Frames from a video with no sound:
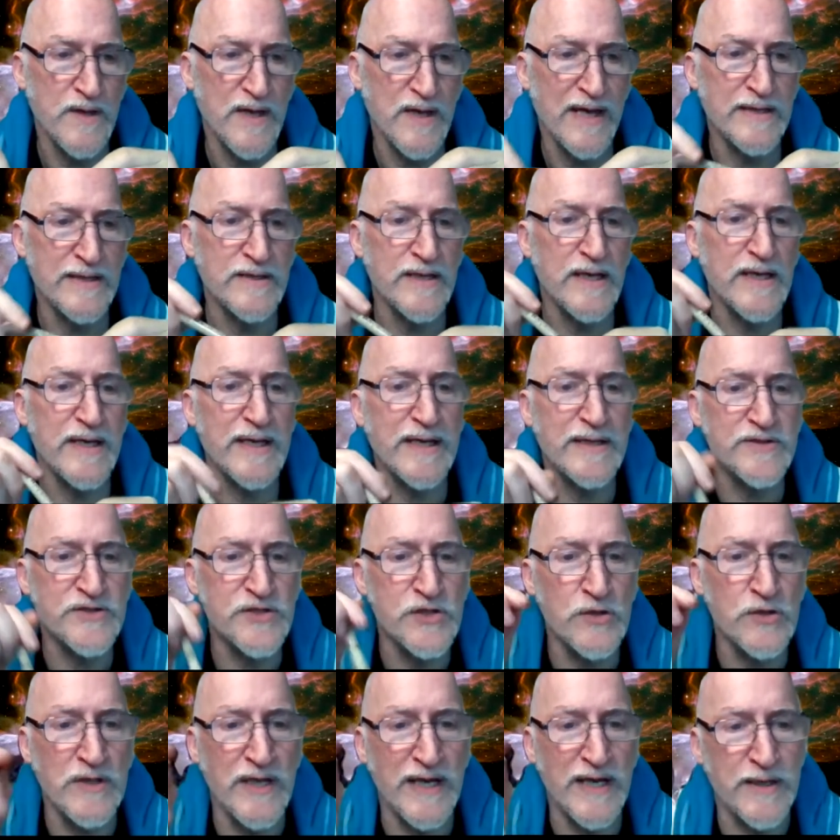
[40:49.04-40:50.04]
and and
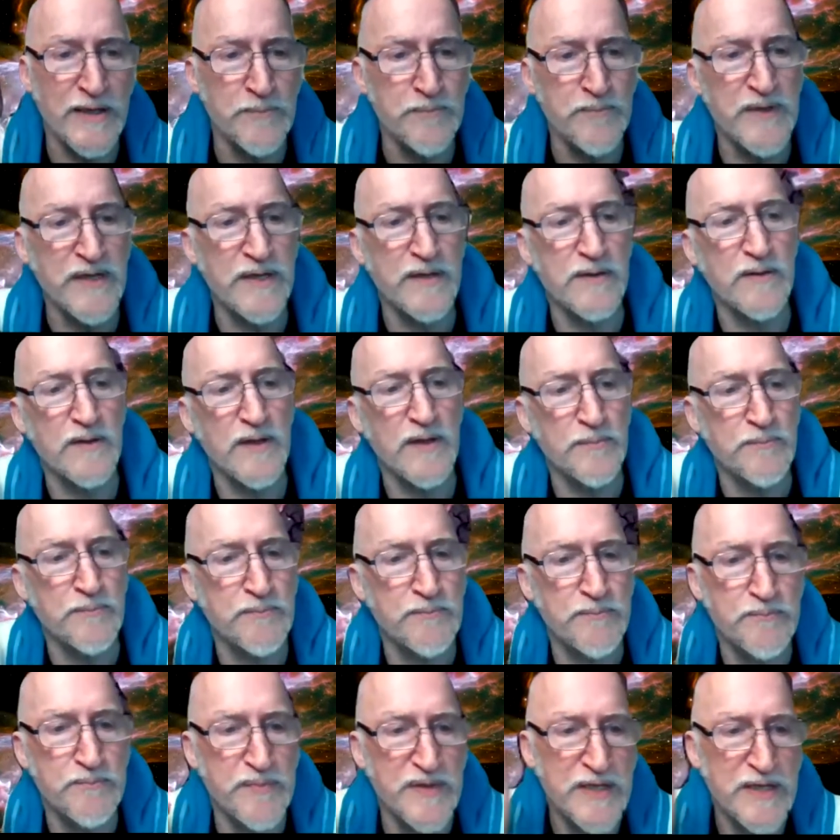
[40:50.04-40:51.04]
so a, big, a
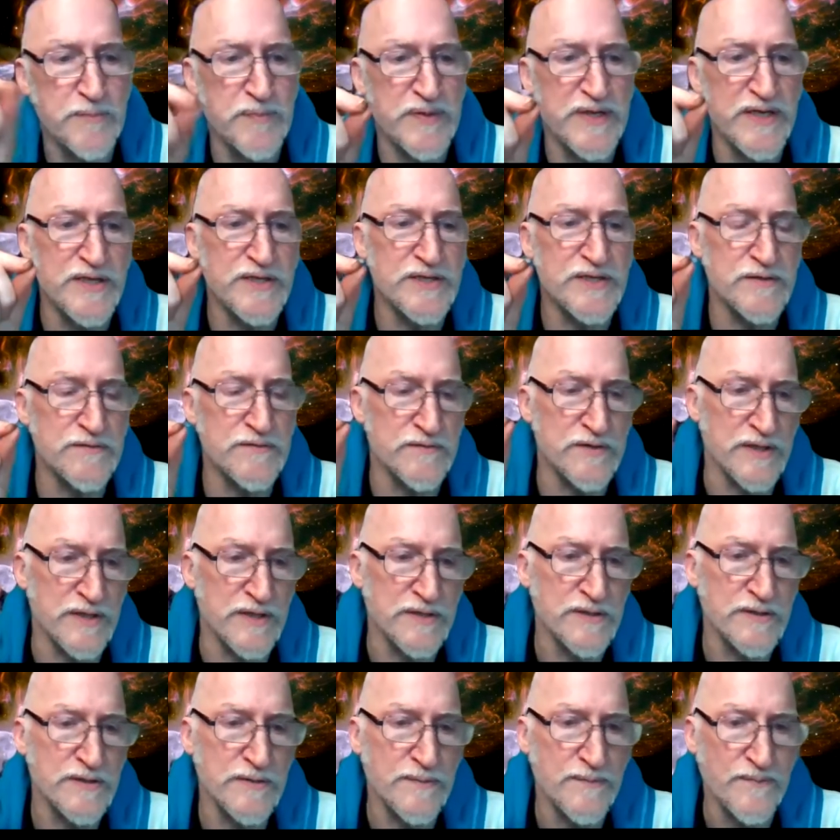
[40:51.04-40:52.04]
big piece of
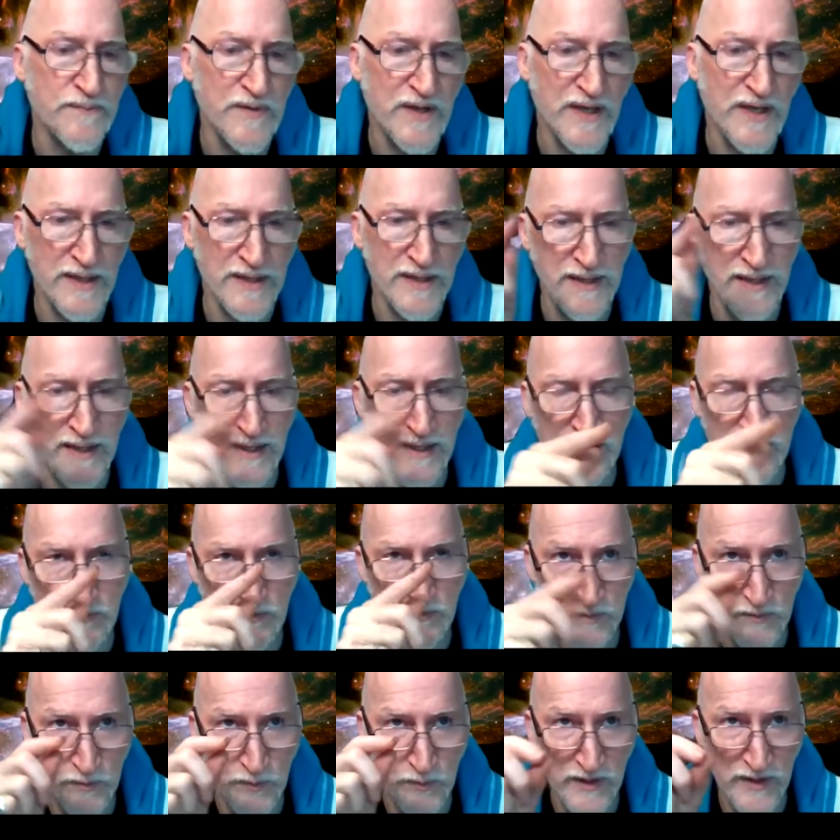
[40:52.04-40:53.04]
this, and
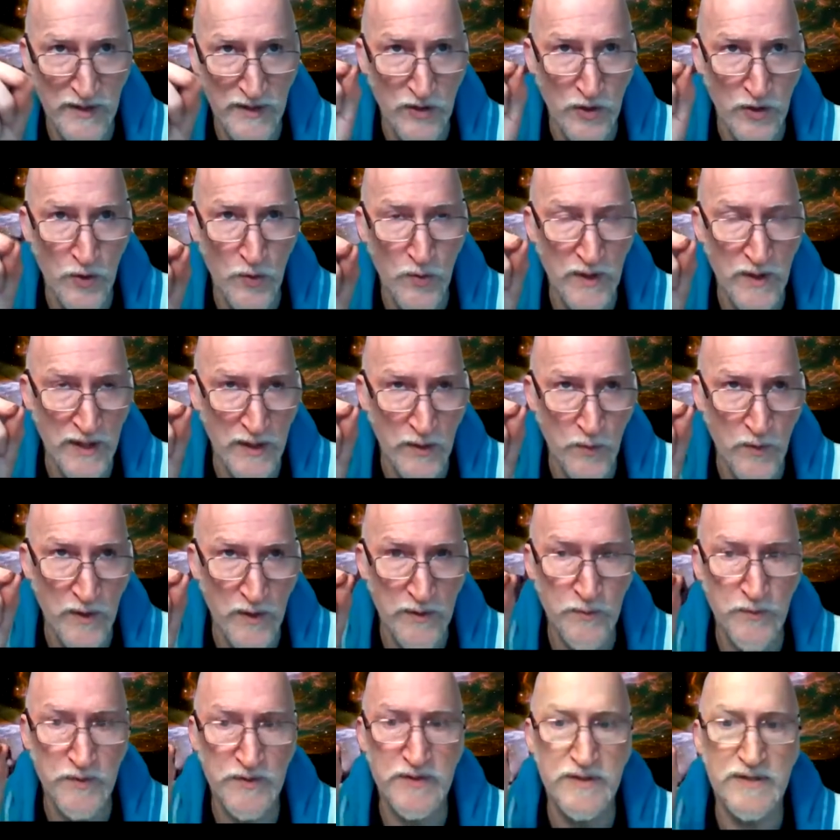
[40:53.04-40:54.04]
again, we can go one on
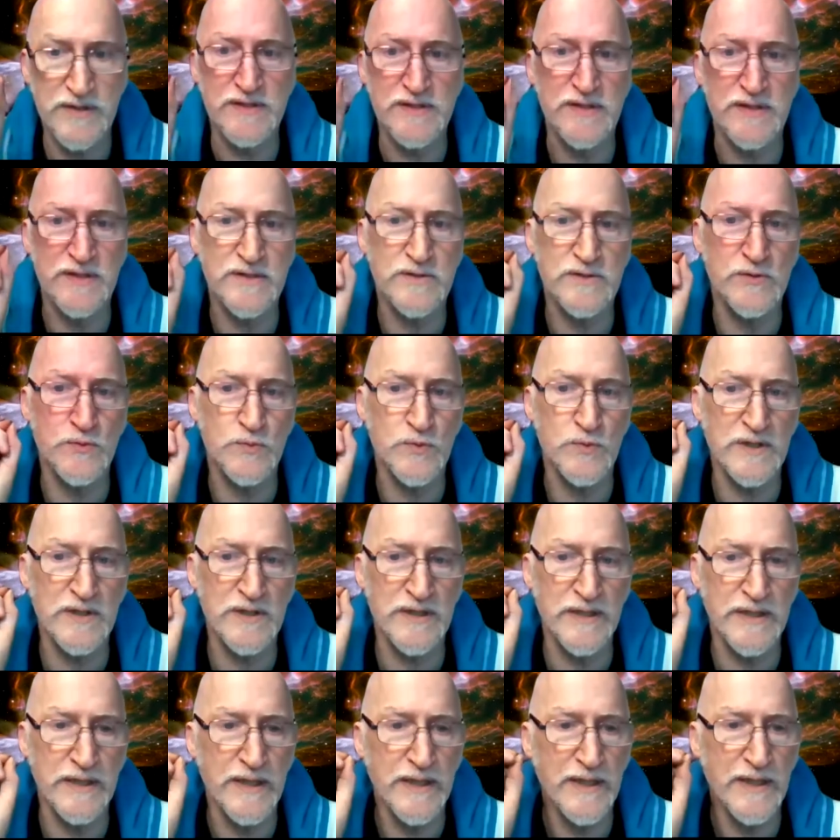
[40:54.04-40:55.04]
one with this, is to
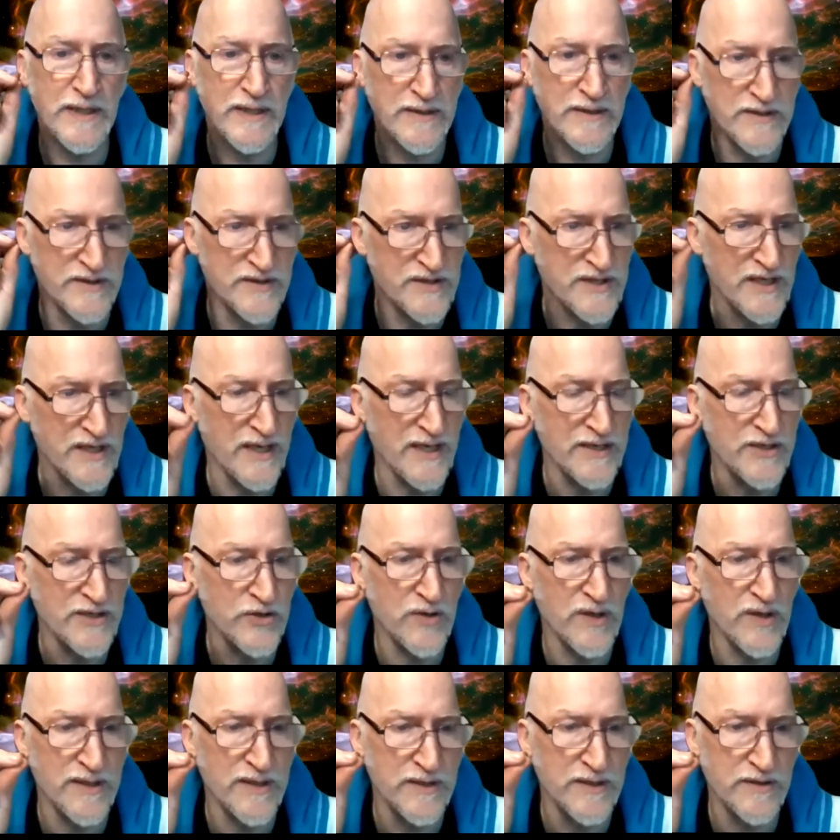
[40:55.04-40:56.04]
really design
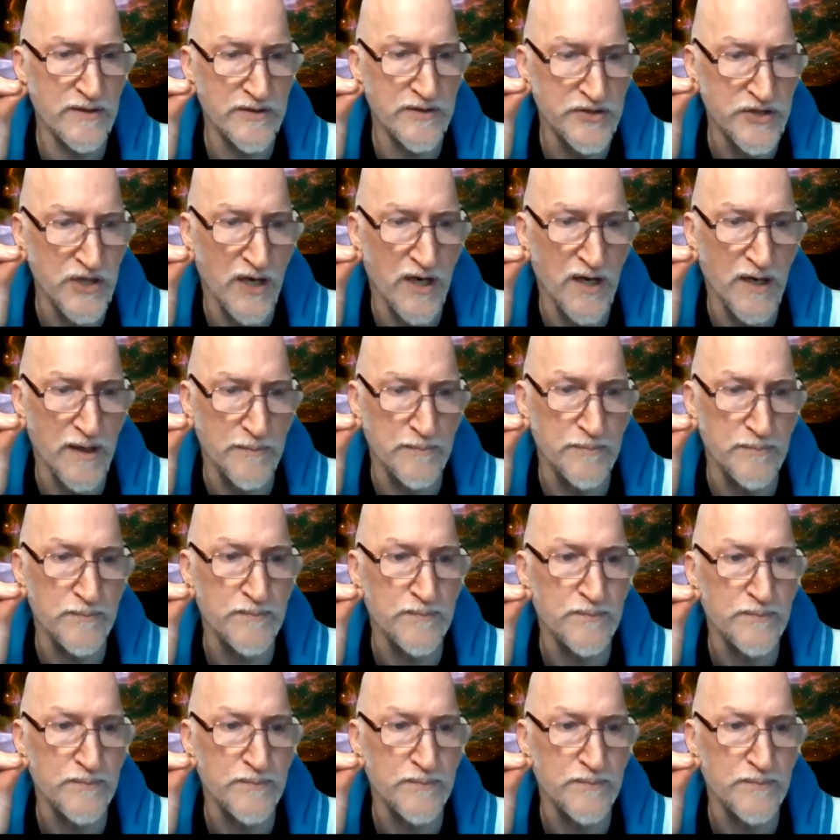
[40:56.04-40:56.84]
your ideal job.